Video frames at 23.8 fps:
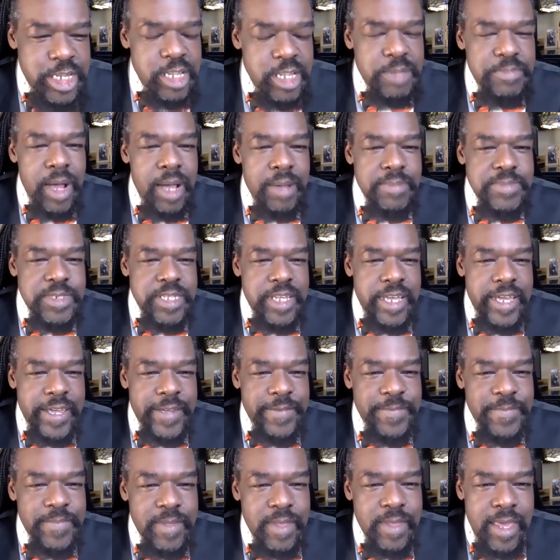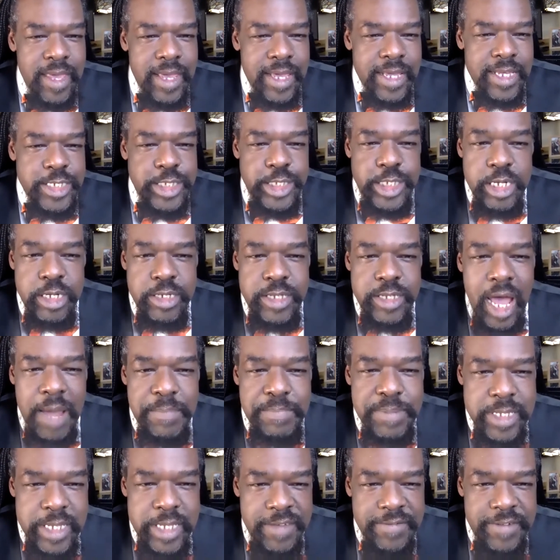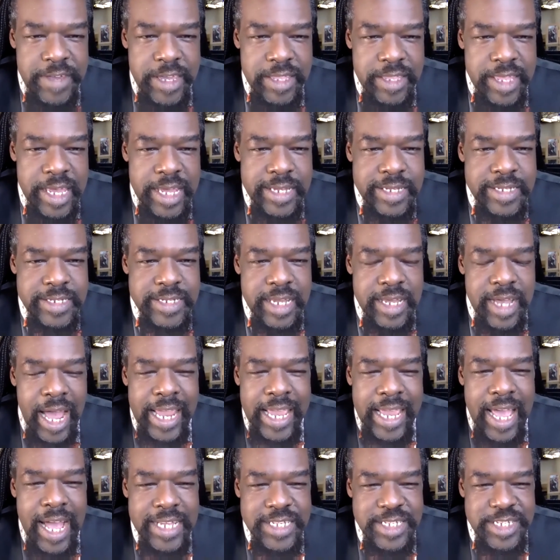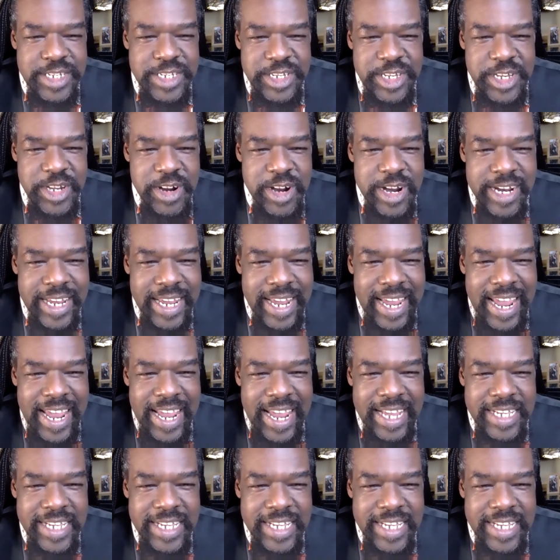And Mom's like, still not believing that I got to New York,